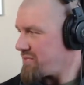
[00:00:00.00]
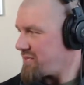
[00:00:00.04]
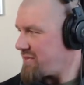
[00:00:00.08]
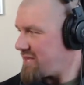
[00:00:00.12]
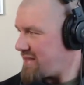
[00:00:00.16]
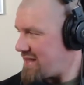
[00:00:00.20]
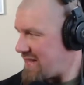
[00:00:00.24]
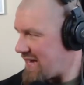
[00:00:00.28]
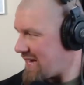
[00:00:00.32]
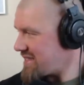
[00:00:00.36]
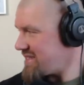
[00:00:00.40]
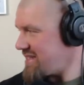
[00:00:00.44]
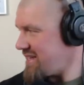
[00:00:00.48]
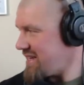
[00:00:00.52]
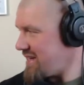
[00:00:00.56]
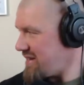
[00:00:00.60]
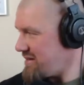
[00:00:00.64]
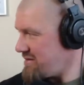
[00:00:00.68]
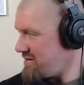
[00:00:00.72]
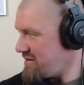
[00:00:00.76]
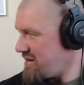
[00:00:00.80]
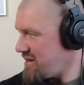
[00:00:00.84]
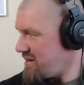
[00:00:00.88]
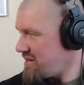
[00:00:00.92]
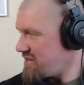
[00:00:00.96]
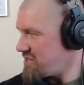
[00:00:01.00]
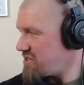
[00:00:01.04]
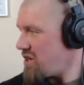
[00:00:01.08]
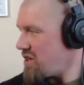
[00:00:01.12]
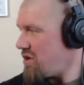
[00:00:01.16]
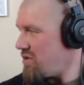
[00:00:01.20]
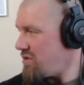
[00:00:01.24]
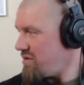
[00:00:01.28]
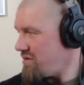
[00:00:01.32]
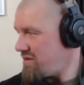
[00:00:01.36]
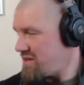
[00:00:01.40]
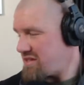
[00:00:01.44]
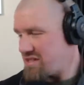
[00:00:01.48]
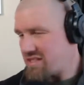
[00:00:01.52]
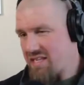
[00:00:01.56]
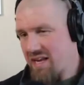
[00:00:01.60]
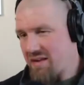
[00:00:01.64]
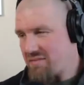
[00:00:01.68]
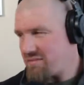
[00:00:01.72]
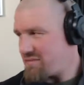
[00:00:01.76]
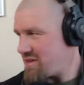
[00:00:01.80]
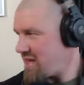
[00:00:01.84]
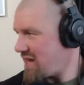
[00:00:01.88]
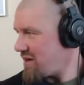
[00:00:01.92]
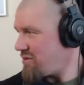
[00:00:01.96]
That's right. it. So the
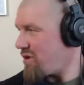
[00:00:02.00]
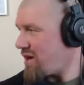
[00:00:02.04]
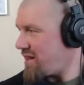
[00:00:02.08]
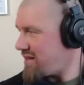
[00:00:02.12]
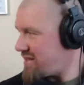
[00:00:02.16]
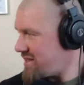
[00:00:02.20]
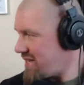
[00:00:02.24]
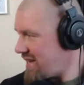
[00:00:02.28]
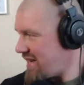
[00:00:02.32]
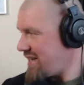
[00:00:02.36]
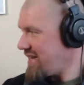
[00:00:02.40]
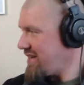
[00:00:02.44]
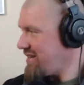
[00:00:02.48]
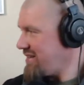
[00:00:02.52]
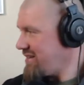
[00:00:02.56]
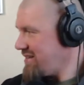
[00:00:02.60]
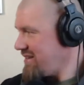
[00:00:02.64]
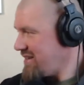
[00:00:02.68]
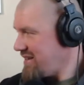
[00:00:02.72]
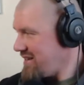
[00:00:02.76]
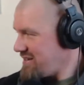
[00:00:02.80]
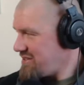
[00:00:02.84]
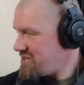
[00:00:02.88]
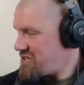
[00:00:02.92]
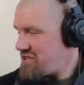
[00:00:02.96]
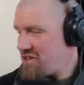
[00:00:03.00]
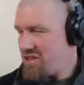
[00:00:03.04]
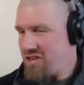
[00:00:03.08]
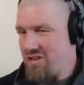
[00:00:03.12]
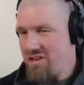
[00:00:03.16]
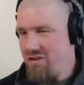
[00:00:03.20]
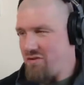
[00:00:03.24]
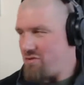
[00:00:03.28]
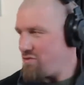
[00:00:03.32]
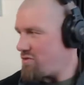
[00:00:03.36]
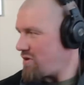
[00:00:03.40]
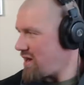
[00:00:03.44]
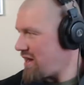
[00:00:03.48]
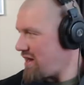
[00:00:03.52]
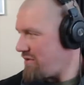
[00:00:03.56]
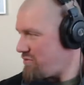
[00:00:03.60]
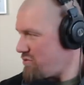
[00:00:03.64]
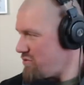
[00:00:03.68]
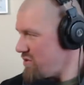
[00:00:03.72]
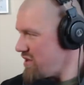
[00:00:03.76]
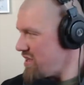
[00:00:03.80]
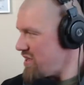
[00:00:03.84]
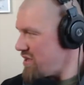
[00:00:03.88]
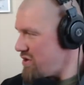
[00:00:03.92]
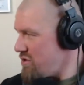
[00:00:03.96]
same thing where I take it to you, right? If
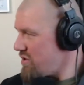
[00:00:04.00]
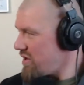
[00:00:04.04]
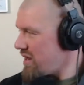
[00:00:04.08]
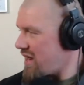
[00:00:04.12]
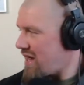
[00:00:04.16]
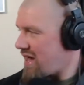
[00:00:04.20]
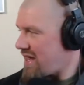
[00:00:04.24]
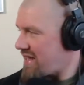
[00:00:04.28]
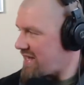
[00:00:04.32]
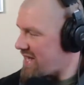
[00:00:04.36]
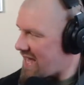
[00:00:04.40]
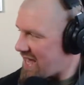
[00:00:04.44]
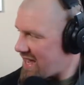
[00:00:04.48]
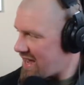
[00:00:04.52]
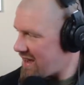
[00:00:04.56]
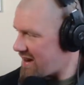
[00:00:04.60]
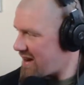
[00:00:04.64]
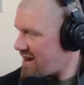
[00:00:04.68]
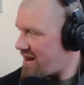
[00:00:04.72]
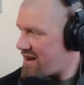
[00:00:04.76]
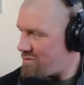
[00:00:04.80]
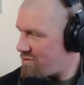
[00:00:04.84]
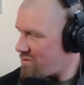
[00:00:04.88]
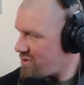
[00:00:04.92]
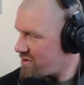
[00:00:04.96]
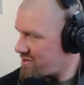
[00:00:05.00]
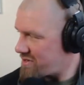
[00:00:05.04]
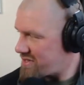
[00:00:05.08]
we, you and I cannot work